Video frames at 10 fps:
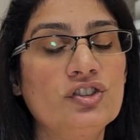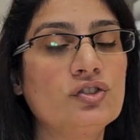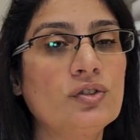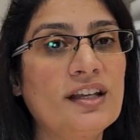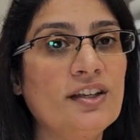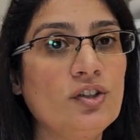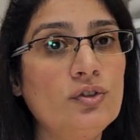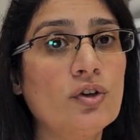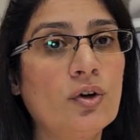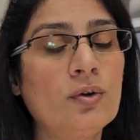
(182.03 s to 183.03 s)
so that you
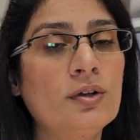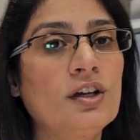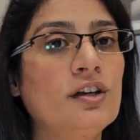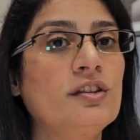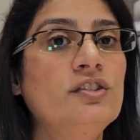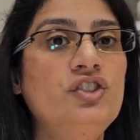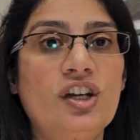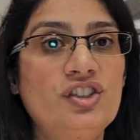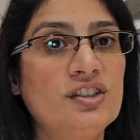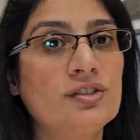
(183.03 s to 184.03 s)
know, the
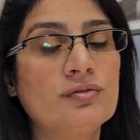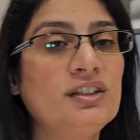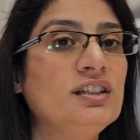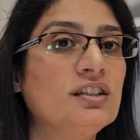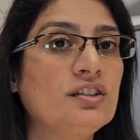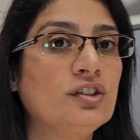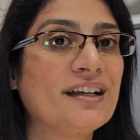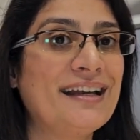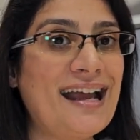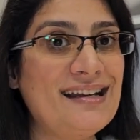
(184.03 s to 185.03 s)
judge isn't really going to look
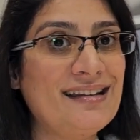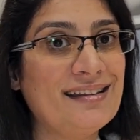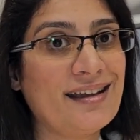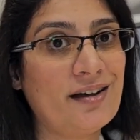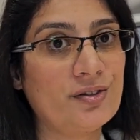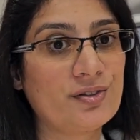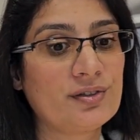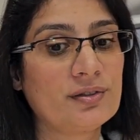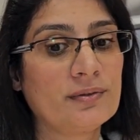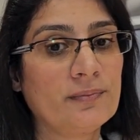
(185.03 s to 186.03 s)
at anything else
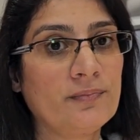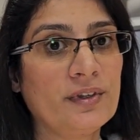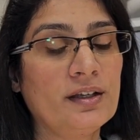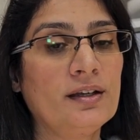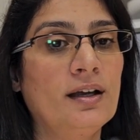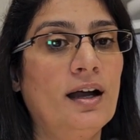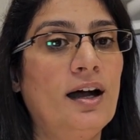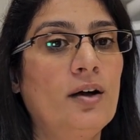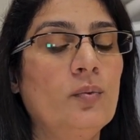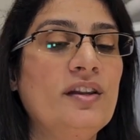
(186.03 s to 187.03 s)

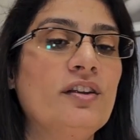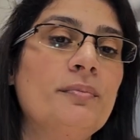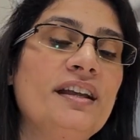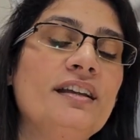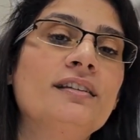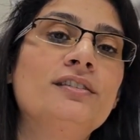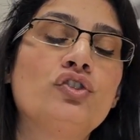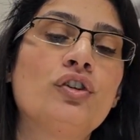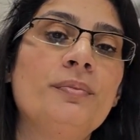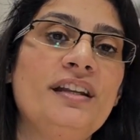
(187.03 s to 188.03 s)
when they're making a
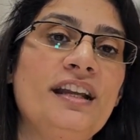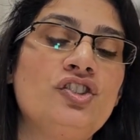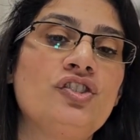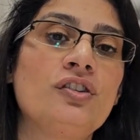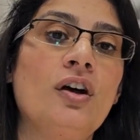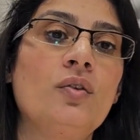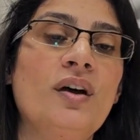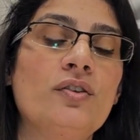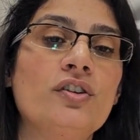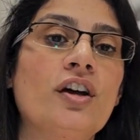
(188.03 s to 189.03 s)
determination on
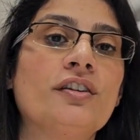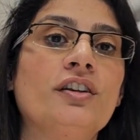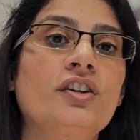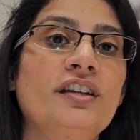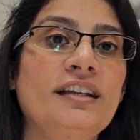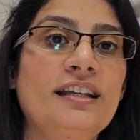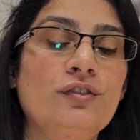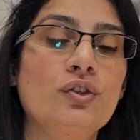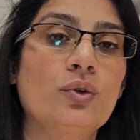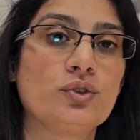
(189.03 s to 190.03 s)
whether or not they're going to give
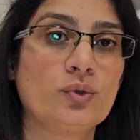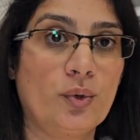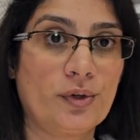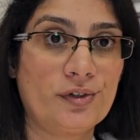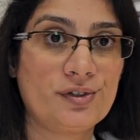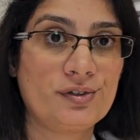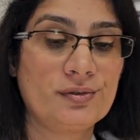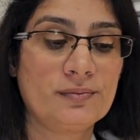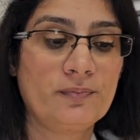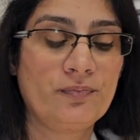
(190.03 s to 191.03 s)
you those orders.
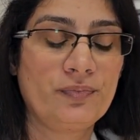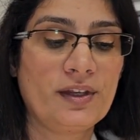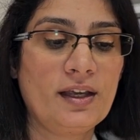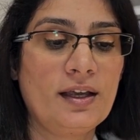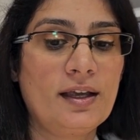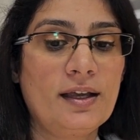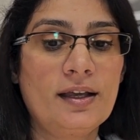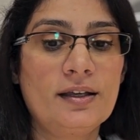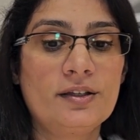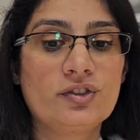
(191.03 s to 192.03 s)

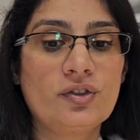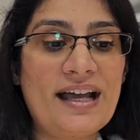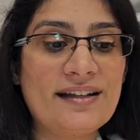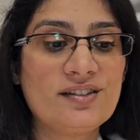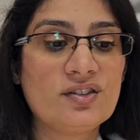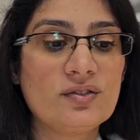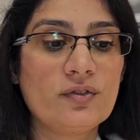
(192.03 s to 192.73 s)
So that's